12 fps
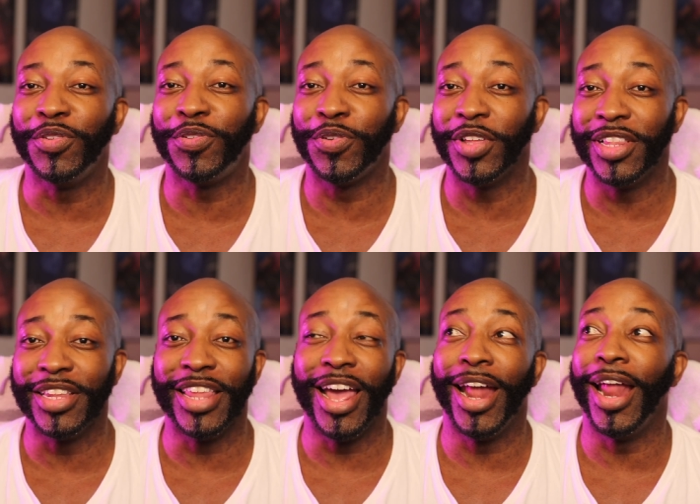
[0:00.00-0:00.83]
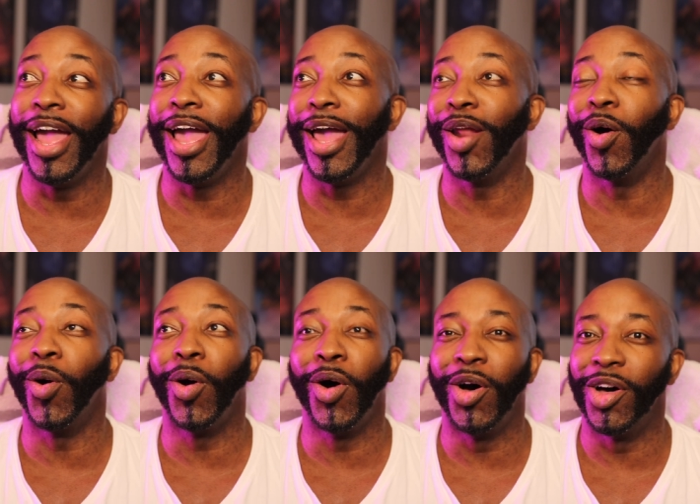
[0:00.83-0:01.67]
feeling that at
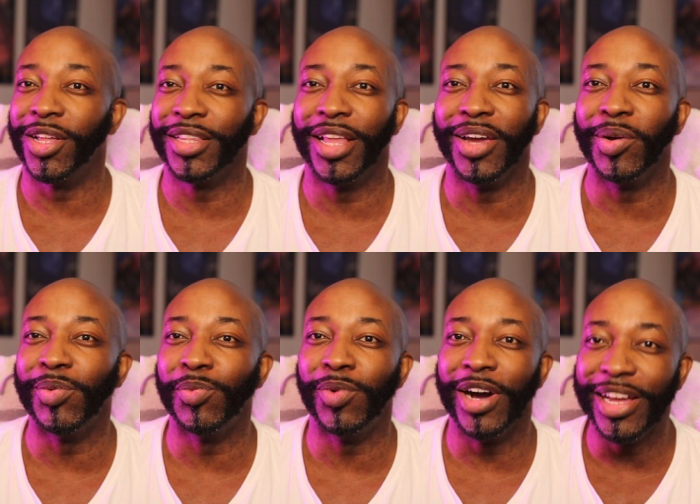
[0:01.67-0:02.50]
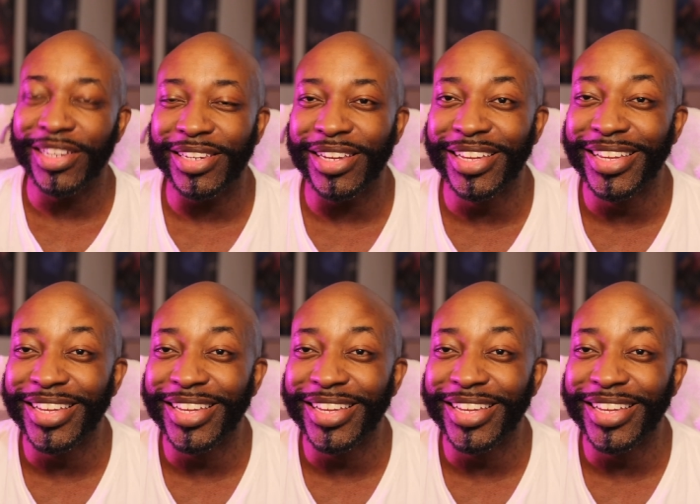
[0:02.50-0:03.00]
all. Like, what?